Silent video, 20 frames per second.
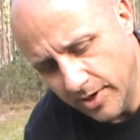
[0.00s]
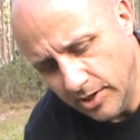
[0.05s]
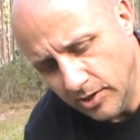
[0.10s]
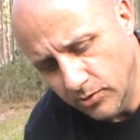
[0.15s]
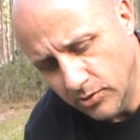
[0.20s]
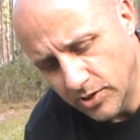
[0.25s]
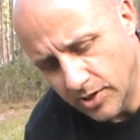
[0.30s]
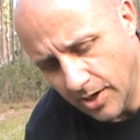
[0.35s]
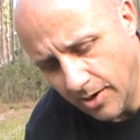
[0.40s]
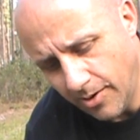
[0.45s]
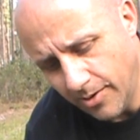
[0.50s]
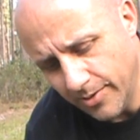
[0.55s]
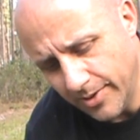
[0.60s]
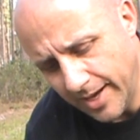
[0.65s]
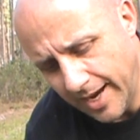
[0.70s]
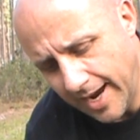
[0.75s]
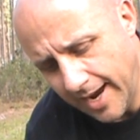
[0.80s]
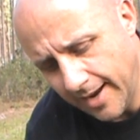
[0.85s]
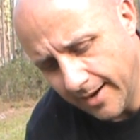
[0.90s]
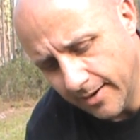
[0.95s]
and you saw
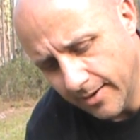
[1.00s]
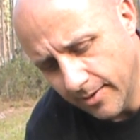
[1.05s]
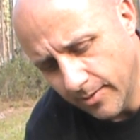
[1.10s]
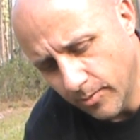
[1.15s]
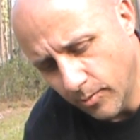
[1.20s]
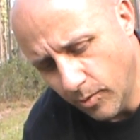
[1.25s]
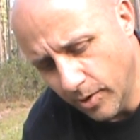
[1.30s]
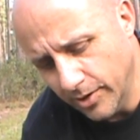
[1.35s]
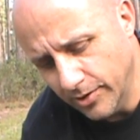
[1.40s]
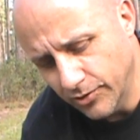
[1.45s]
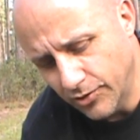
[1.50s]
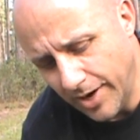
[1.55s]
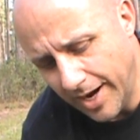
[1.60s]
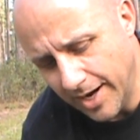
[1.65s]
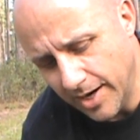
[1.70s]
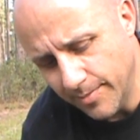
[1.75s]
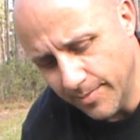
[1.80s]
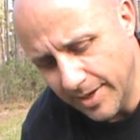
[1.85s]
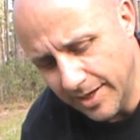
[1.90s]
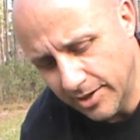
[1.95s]
that. Wasn't
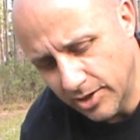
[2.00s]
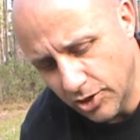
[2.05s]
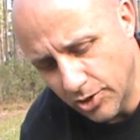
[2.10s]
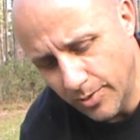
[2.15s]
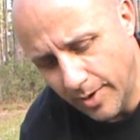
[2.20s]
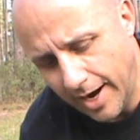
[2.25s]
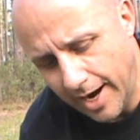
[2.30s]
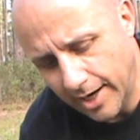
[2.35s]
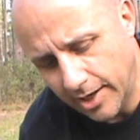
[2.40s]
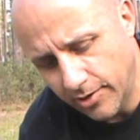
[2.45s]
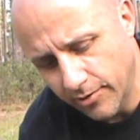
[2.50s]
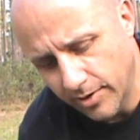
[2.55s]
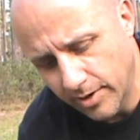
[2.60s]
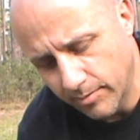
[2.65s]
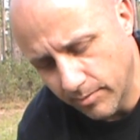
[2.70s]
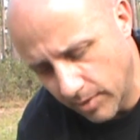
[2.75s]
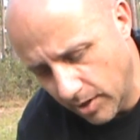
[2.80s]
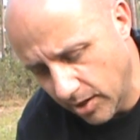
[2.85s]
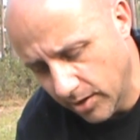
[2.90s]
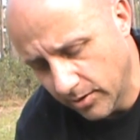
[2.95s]
trying to be too
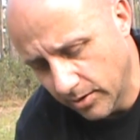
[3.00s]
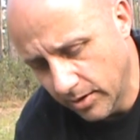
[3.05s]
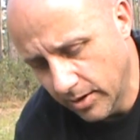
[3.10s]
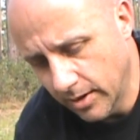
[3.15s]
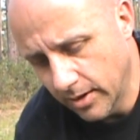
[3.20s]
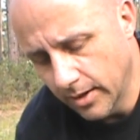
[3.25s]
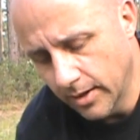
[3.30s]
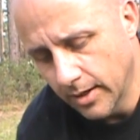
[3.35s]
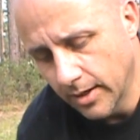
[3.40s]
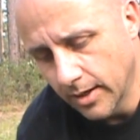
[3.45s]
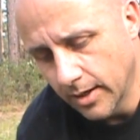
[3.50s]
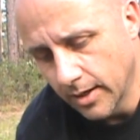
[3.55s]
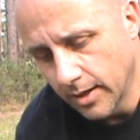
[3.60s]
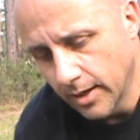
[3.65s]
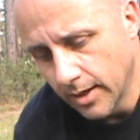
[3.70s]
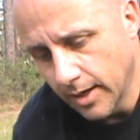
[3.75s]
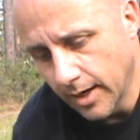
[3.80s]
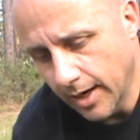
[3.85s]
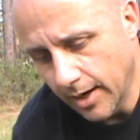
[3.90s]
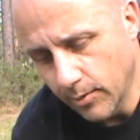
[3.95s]
accurate, but
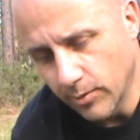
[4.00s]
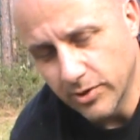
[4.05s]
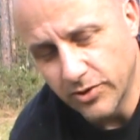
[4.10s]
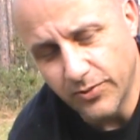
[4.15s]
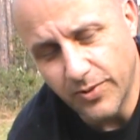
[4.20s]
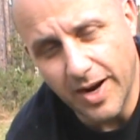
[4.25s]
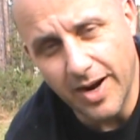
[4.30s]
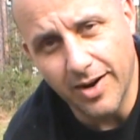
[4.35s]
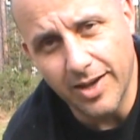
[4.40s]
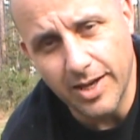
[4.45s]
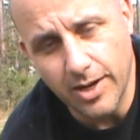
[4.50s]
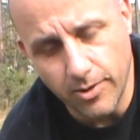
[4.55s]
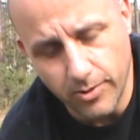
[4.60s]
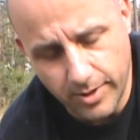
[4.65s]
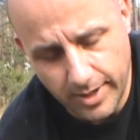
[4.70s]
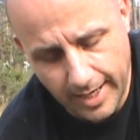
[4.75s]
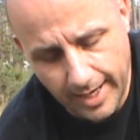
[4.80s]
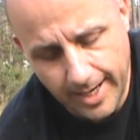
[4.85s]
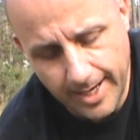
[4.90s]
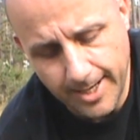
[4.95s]
it was fairly
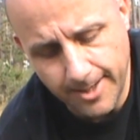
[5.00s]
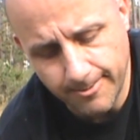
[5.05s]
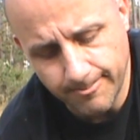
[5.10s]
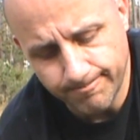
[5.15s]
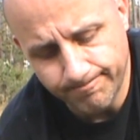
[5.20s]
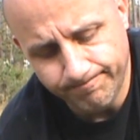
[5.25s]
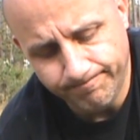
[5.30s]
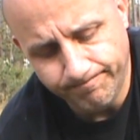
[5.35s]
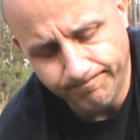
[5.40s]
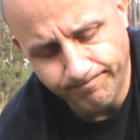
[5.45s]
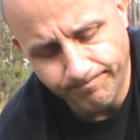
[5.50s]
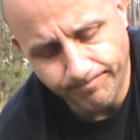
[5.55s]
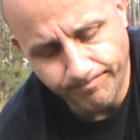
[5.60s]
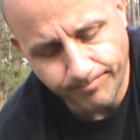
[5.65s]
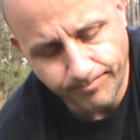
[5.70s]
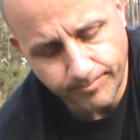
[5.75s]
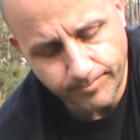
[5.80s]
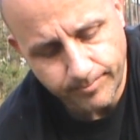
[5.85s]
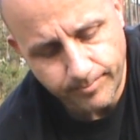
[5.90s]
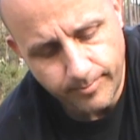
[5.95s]
okay.
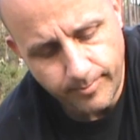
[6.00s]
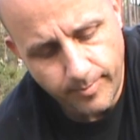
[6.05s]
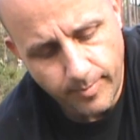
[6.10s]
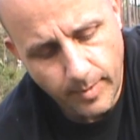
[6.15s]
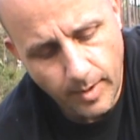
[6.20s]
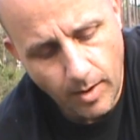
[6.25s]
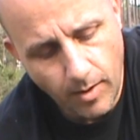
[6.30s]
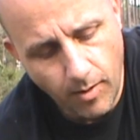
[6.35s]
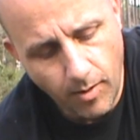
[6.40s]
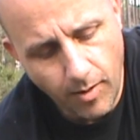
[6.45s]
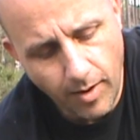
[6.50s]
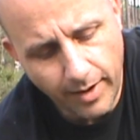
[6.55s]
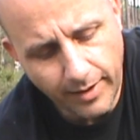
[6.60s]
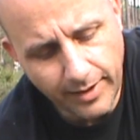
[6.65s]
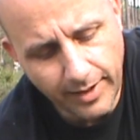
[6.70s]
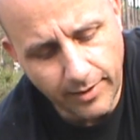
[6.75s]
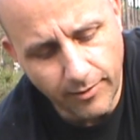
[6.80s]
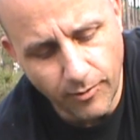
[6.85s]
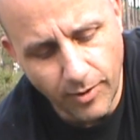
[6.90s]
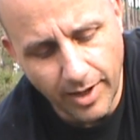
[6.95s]
Oh, I
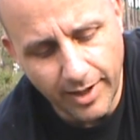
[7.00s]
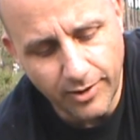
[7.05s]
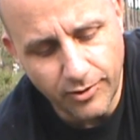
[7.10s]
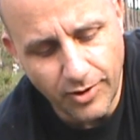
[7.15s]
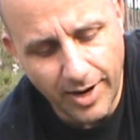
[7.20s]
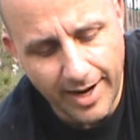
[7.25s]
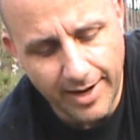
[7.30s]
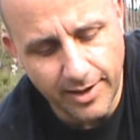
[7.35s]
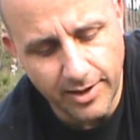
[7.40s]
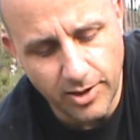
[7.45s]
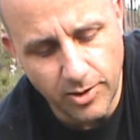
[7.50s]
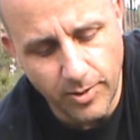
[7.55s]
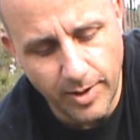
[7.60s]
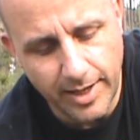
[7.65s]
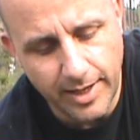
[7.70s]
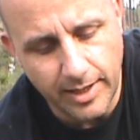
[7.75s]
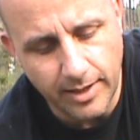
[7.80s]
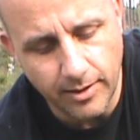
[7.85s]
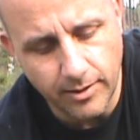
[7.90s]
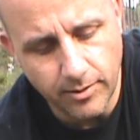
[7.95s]
didn't really try to do
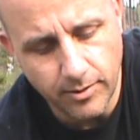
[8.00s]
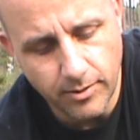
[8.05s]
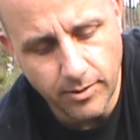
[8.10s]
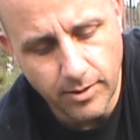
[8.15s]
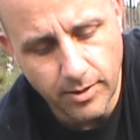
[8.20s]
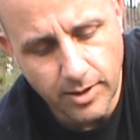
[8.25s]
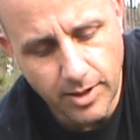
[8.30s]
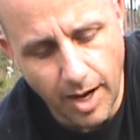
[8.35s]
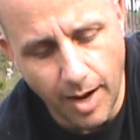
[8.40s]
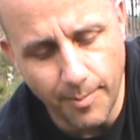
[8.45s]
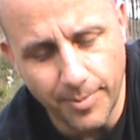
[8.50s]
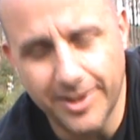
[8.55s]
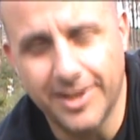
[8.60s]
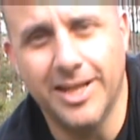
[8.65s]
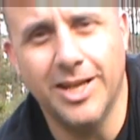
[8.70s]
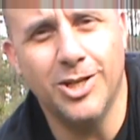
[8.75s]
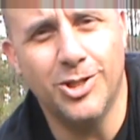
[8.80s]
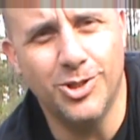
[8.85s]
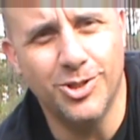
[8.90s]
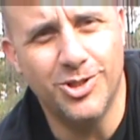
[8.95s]
any
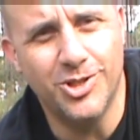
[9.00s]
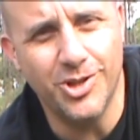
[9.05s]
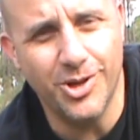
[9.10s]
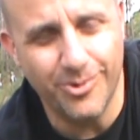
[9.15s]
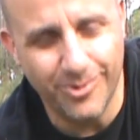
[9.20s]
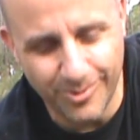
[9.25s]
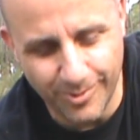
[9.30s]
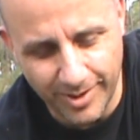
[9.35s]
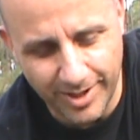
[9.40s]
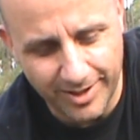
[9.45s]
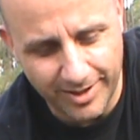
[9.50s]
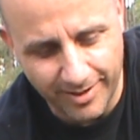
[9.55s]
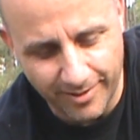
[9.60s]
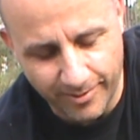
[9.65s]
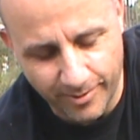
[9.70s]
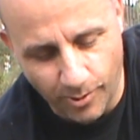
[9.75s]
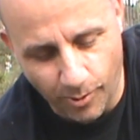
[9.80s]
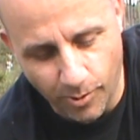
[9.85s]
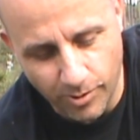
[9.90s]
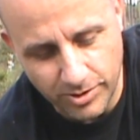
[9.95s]
competition shooting with it,
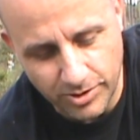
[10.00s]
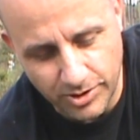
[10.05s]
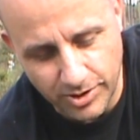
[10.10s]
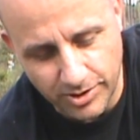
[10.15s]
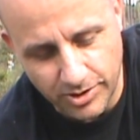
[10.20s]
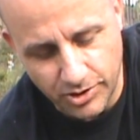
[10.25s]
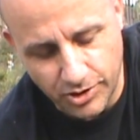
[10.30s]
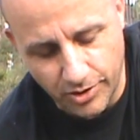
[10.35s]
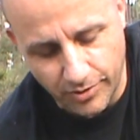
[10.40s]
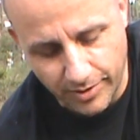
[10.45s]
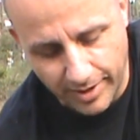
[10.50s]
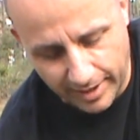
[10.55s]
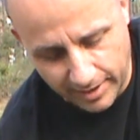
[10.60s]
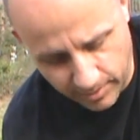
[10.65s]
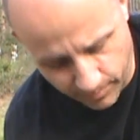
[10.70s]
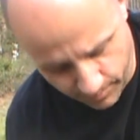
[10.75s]
of course, just shooting at